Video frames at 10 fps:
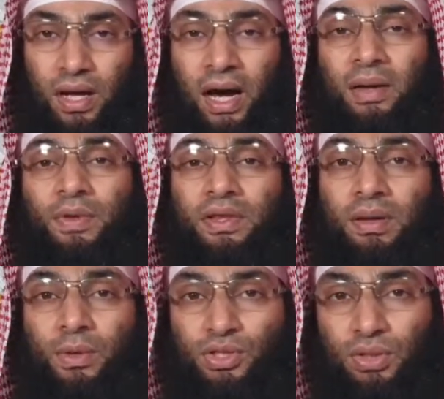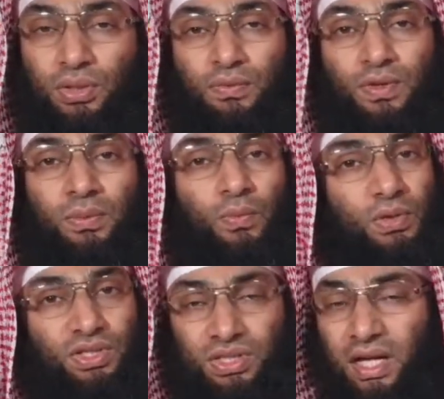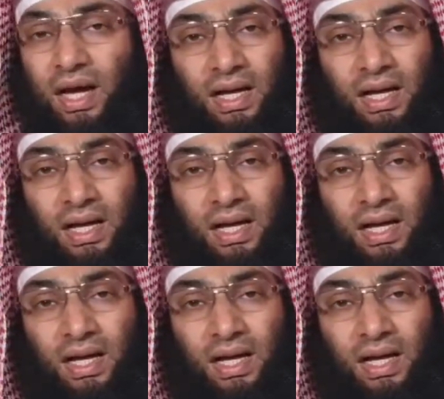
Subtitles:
I mean the majority of them will stay